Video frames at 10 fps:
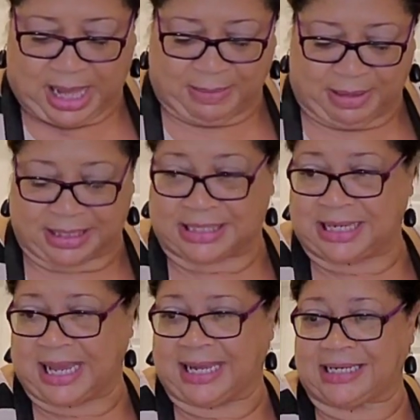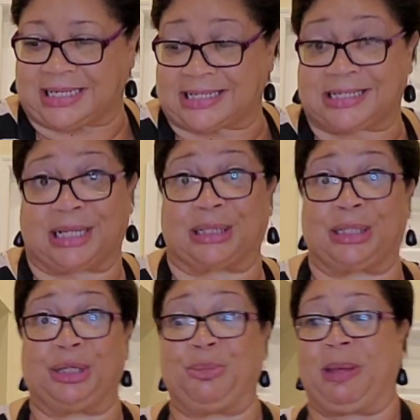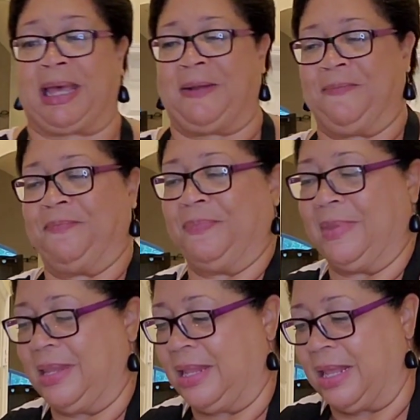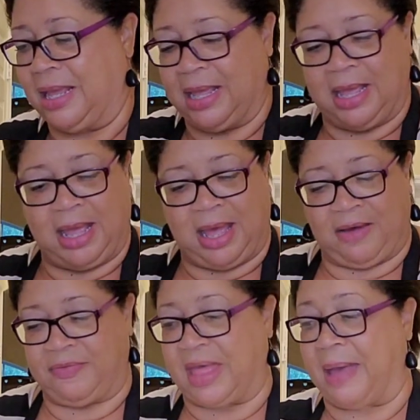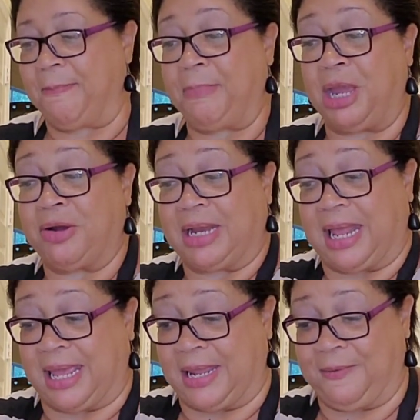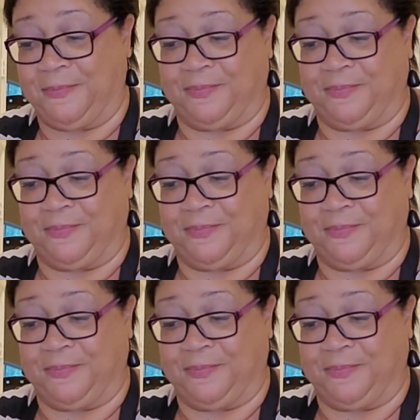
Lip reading: I'm going to take just a little bit of that marinade.